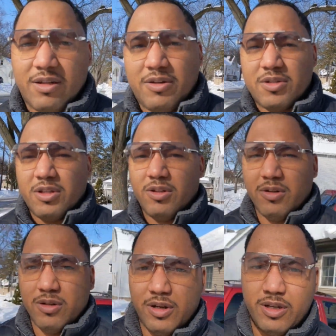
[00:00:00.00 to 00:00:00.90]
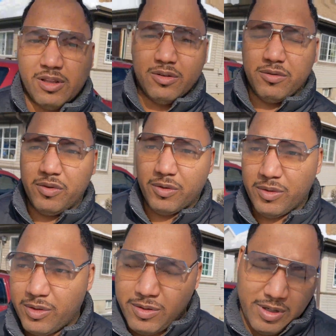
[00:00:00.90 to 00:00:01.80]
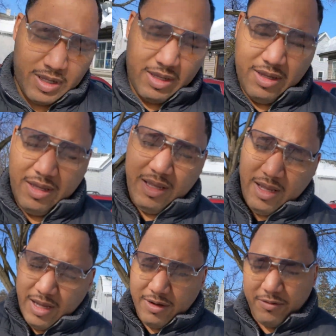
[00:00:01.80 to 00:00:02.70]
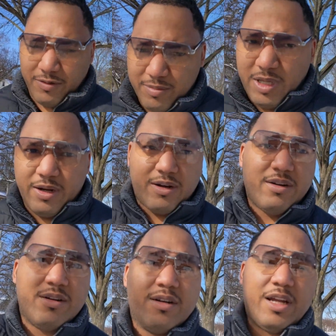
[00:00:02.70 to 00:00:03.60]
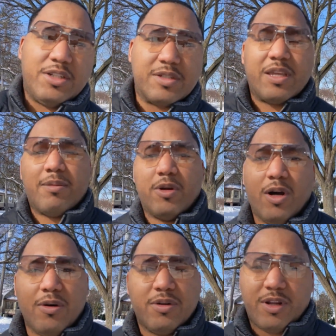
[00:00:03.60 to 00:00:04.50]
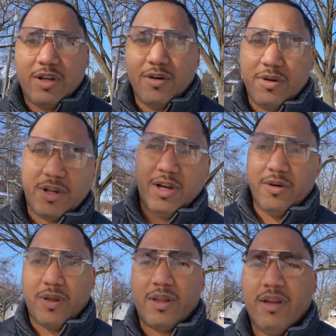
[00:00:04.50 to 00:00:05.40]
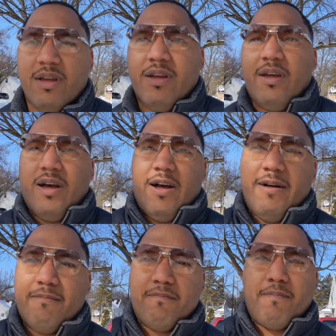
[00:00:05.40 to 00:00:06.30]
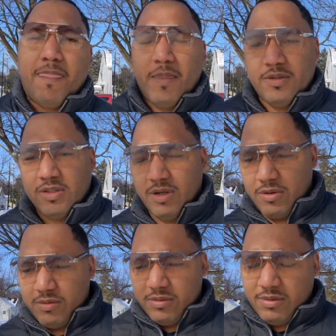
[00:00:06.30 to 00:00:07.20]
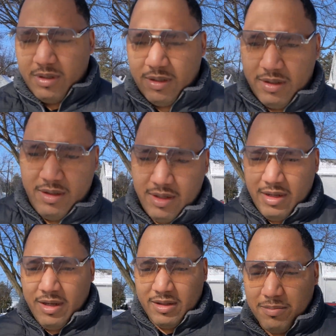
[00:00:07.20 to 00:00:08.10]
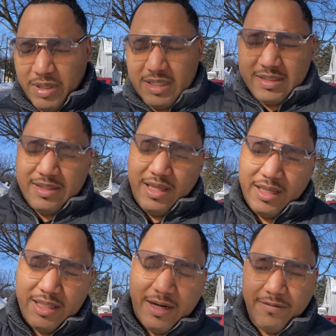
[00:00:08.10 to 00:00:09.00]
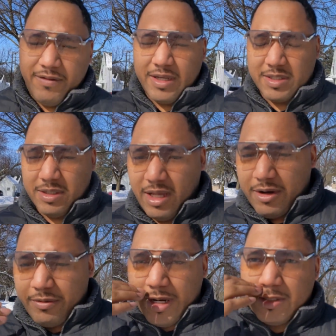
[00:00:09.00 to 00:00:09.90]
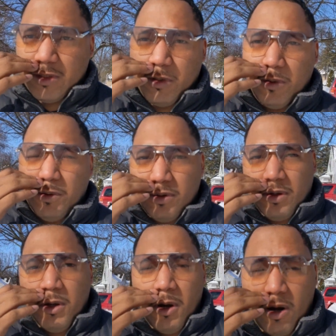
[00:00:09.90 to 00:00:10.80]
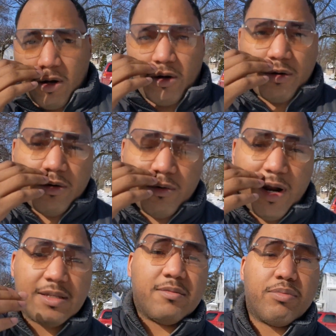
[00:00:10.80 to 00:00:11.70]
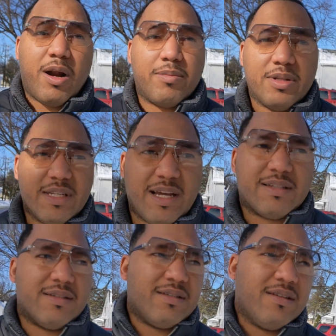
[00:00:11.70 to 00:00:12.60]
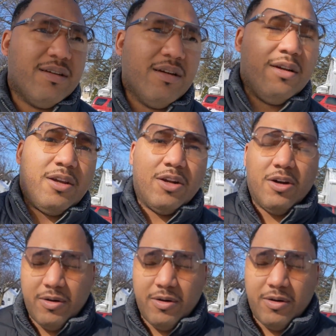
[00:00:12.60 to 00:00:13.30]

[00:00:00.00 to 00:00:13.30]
Here's another little view real quick. And then from there, it just kept going and going and going. So the biggest thing that affects a lot of rent too are rising property taxes, and